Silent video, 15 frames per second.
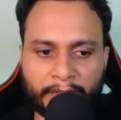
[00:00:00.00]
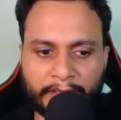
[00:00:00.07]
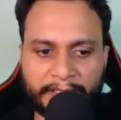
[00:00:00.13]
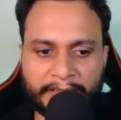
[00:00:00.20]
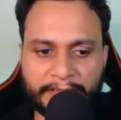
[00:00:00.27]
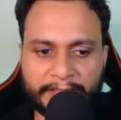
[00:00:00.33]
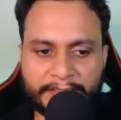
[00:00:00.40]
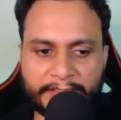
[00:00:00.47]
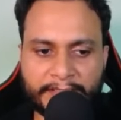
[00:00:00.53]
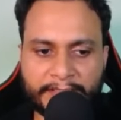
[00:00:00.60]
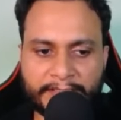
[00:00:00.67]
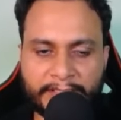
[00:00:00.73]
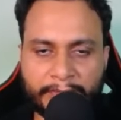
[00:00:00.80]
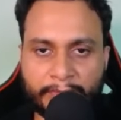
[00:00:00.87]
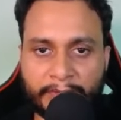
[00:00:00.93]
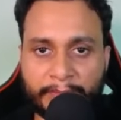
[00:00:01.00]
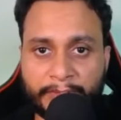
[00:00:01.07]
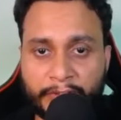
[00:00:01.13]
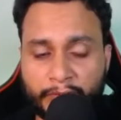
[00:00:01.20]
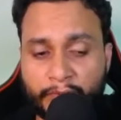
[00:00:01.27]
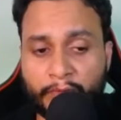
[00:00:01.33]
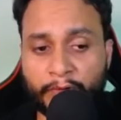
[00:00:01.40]
in this case, it will be
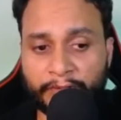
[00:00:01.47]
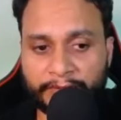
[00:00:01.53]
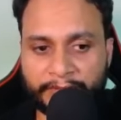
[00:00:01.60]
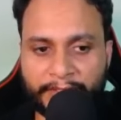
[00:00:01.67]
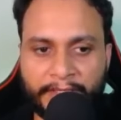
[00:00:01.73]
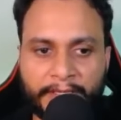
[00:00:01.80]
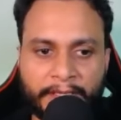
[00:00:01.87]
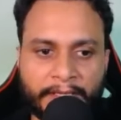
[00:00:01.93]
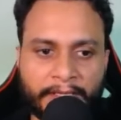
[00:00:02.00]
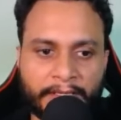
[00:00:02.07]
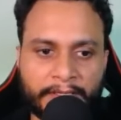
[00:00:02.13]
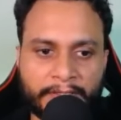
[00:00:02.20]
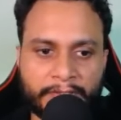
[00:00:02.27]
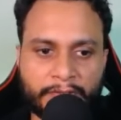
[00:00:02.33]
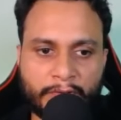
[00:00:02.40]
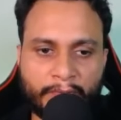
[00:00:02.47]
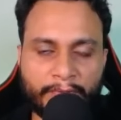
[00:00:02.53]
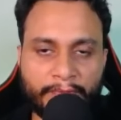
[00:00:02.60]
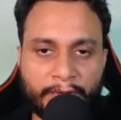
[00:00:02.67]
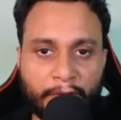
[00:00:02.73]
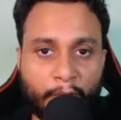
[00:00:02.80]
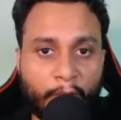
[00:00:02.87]
2 or 3. So we
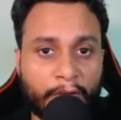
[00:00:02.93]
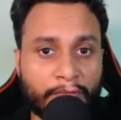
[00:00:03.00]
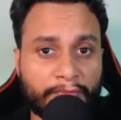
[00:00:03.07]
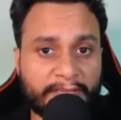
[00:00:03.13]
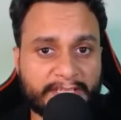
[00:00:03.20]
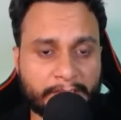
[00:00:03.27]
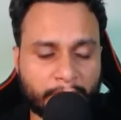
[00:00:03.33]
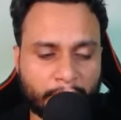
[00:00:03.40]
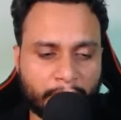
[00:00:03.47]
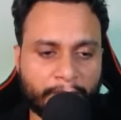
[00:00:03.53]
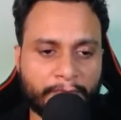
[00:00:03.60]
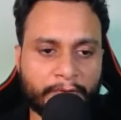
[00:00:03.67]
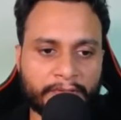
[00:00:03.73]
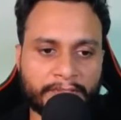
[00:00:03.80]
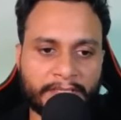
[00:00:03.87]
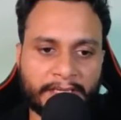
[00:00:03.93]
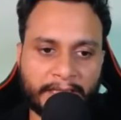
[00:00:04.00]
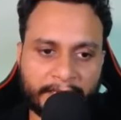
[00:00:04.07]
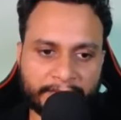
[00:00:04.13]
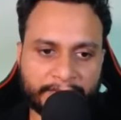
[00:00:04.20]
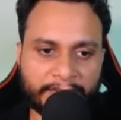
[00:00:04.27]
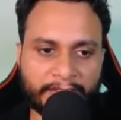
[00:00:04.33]
will always go for the
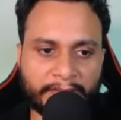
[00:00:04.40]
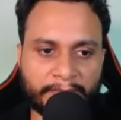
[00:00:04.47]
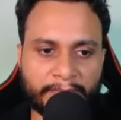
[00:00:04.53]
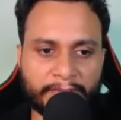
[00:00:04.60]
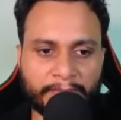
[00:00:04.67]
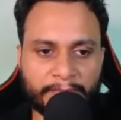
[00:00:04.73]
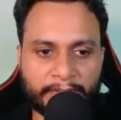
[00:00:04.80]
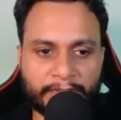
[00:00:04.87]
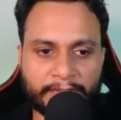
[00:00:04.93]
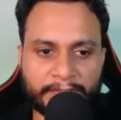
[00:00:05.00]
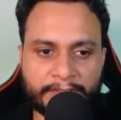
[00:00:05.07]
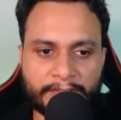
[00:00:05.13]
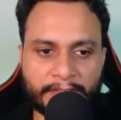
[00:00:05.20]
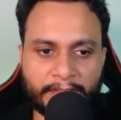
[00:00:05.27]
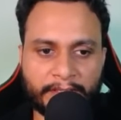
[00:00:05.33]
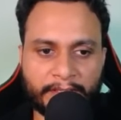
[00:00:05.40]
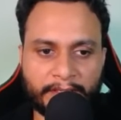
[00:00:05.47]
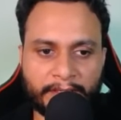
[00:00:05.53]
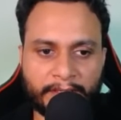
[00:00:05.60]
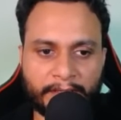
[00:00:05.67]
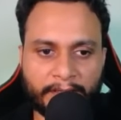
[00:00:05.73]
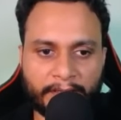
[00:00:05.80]
larger number, because
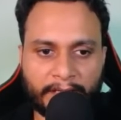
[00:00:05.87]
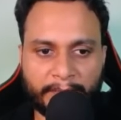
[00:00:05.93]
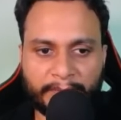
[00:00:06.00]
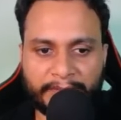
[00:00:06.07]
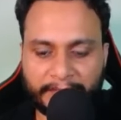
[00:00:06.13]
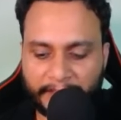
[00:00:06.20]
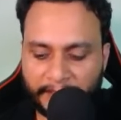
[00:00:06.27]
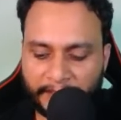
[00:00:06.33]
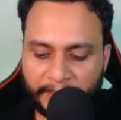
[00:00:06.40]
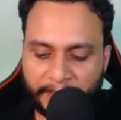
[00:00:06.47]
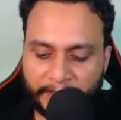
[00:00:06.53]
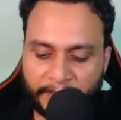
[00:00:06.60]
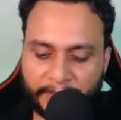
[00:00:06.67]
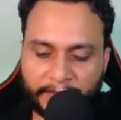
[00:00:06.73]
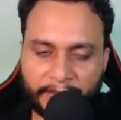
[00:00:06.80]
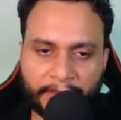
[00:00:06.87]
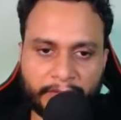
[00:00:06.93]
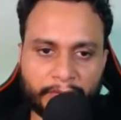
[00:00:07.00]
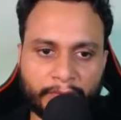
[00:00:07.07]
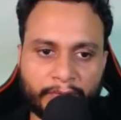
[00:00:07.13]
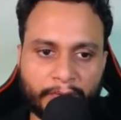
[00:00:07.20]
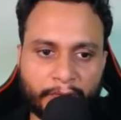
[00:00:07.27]
greedily
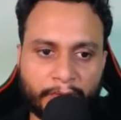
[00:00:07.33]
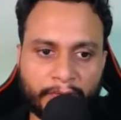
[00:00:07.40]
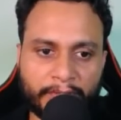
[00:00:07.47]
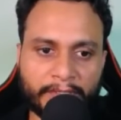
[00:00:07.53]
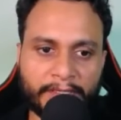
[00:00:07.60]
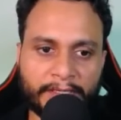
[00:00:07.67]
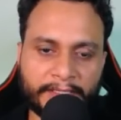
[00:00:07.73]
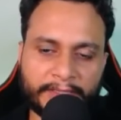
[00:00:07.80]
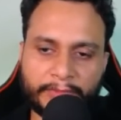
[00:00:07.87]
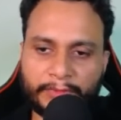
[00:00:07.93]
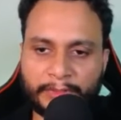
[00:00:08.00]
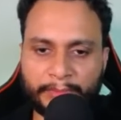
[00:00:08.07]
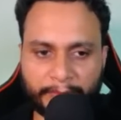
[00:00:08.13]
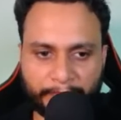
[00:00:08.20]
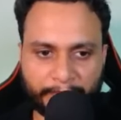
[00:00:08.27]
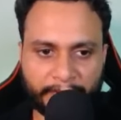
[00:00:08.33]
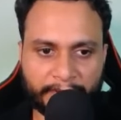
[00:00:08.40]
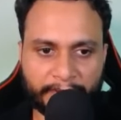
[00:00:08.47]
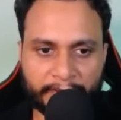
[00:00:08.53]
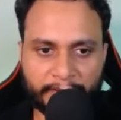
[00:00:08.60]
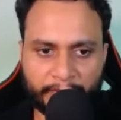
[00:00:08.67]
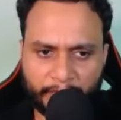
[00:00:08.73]
your longer length will be picked.
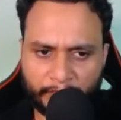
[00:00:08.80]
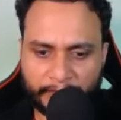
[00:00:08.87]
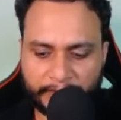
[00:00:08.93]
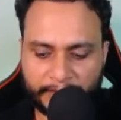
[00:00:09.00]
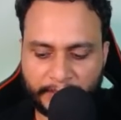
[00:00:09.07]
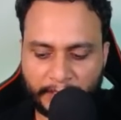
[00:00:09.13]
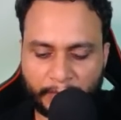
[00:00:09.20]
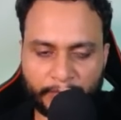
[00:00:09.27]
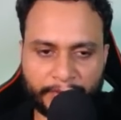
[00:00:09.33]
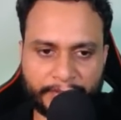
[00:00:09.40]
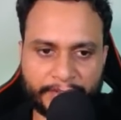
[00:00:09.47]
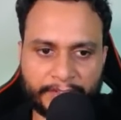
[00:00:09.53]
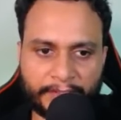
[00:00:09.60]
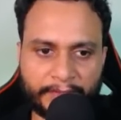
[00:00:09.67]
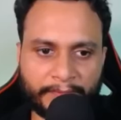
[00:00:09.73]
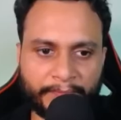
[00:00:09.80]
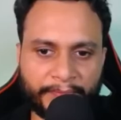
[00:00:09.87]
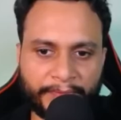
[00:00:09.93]
You will see how it is done.